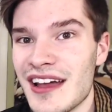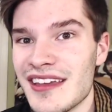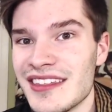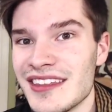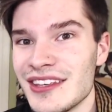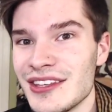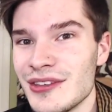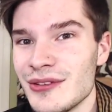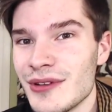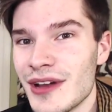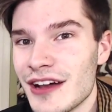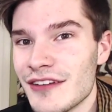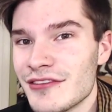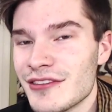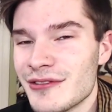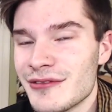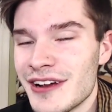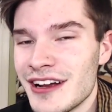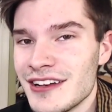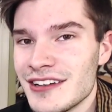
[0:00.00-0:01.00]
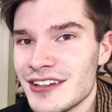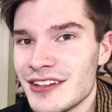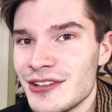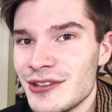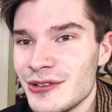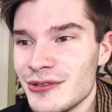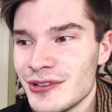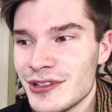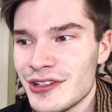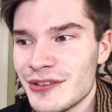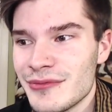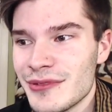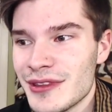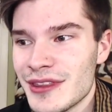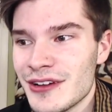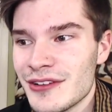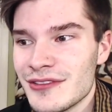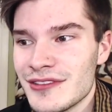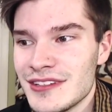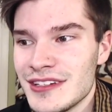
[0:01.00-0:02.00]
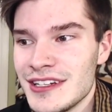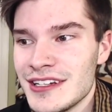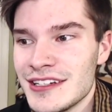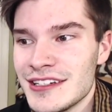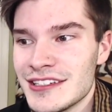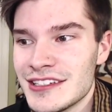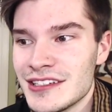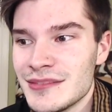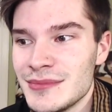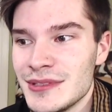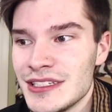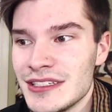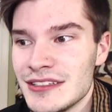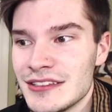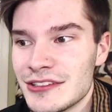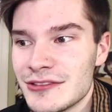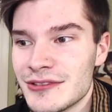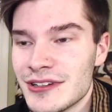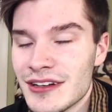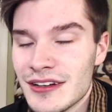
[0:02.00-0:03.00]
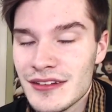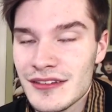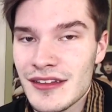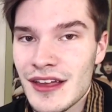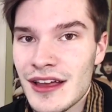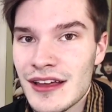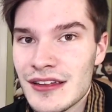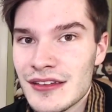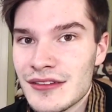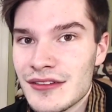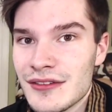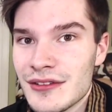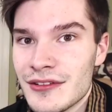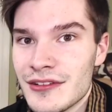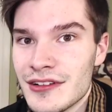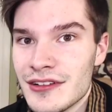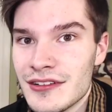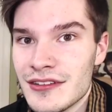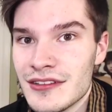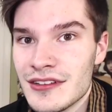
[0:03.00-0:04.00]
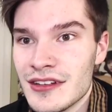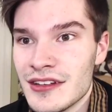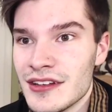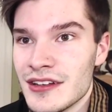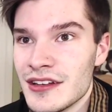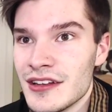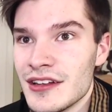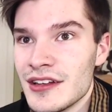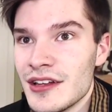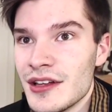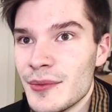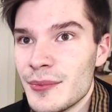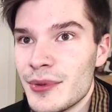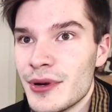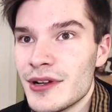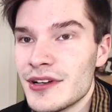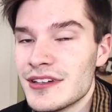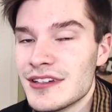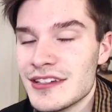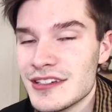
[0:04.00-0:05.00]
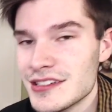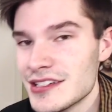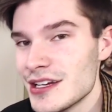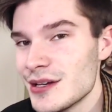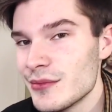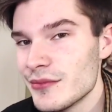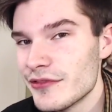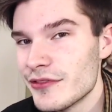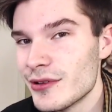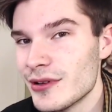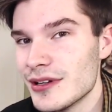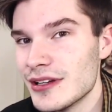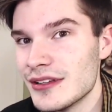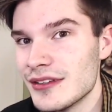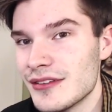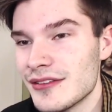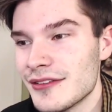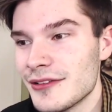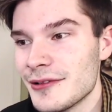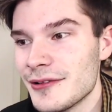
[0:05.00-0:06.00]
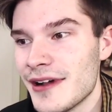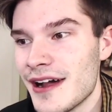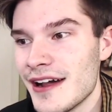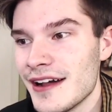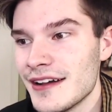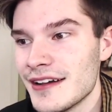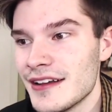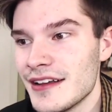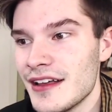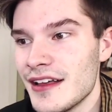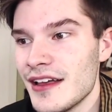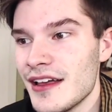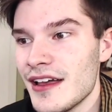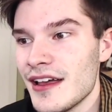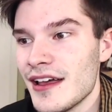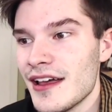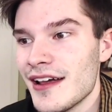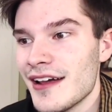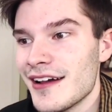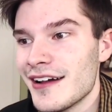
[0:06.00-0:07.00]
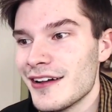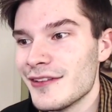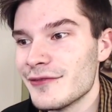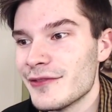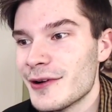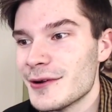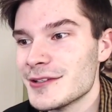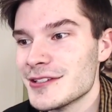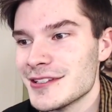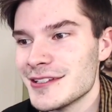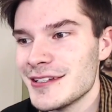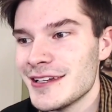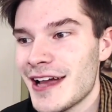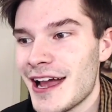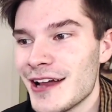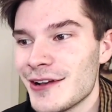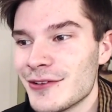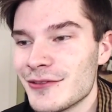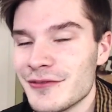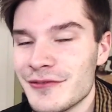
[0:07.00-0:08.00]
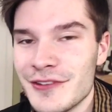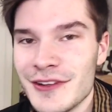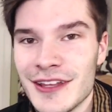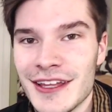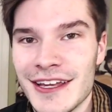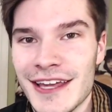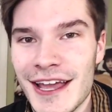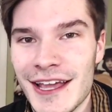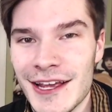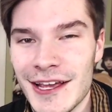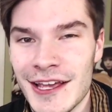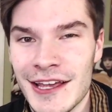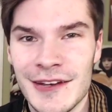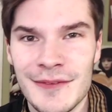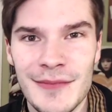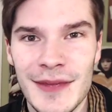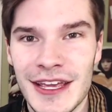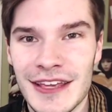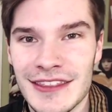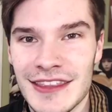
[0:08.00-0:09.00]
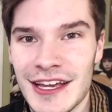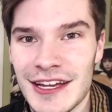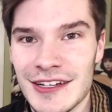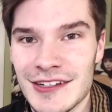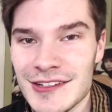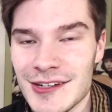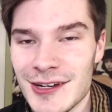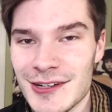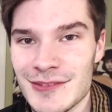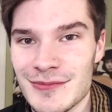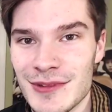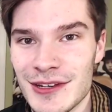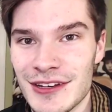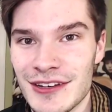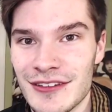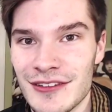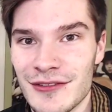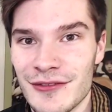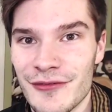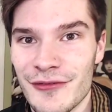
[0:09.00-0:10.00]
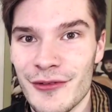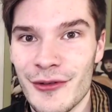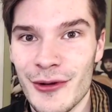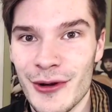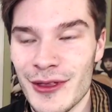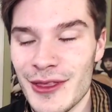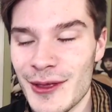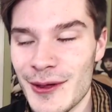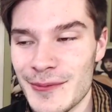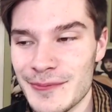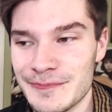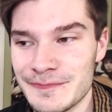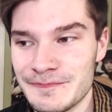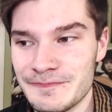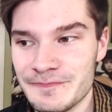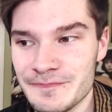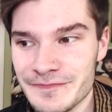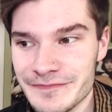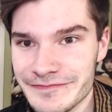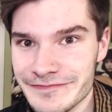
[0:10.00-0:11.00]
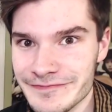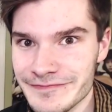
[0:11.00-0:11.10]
I think you have the right to do it without needing to be criticized or put to shame for it. So unfortunately, I don't feel like I can make that judgment for them.